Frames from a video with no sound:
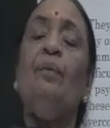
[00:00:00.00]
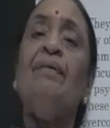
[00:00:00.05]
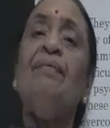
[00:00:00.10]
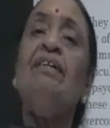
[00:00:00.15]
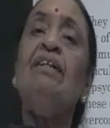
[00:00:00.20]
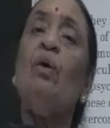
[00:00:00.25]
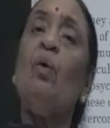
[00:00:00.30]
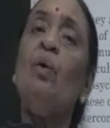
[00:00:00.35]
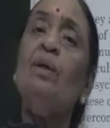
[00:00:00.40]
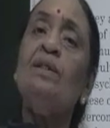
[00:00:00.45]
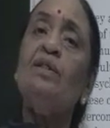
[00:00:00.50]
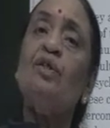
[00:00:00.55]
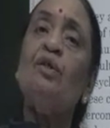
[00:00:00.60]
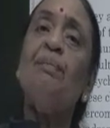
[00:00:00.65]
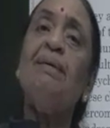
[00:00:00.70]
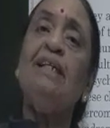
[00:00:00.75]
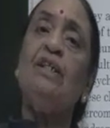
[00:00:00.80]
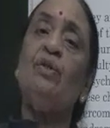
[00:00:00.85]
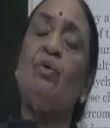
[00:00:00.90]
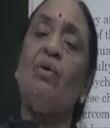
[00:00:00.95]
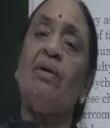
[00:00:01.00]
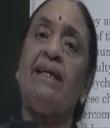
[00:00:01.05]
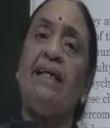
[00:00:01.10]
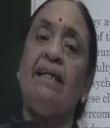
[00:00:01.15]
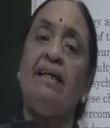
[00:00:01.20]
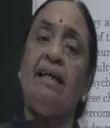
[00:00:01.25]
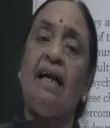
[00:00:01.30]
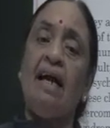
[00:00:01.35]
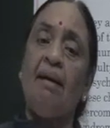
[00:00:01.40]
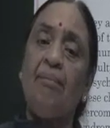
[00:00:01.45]
We will also be
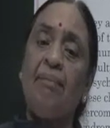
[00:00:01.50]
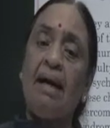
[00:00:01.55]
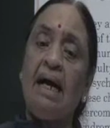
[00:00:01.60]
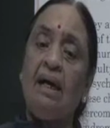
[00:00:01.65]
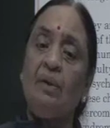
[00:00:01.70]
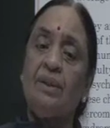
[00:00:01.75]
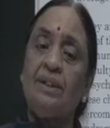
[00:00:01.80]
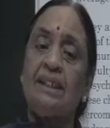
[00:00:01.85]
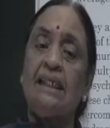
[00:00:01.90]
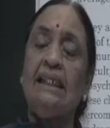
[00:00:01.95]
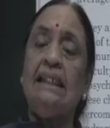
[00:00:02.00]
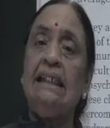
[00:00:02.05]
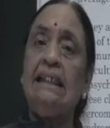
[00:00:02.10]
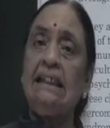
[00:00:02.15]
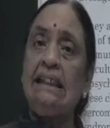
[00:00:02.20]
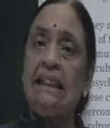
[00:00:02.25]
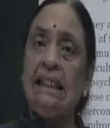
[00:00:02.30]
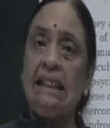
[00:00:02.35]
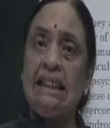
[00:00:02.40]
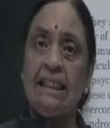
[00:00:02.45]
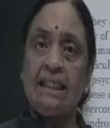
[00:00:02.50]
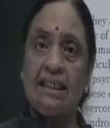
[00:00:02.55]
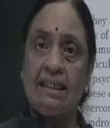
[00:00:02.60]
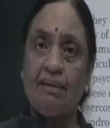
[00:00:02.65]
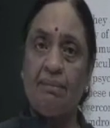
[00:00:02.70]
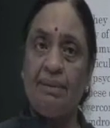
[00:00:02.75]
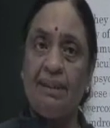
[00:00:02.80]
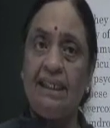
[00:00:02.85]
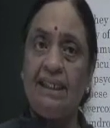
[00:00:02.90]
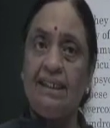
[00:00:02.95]
talking about learning
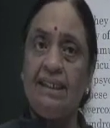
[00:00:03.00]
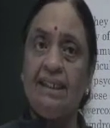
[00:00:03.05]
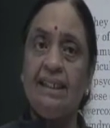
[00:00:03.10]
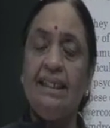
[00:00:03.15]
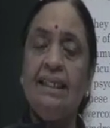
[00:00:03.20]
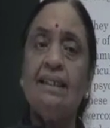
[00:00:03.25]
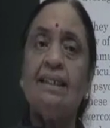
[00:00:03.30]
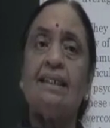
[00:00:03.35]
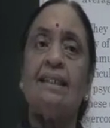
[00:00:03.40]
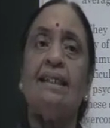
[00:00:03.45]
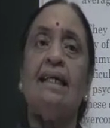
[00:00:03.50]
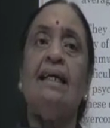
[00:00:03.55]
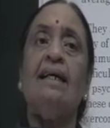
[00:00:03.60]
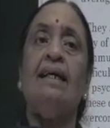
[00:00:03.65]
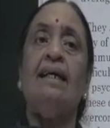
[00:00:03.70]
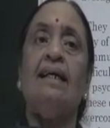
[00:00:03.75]
disabilities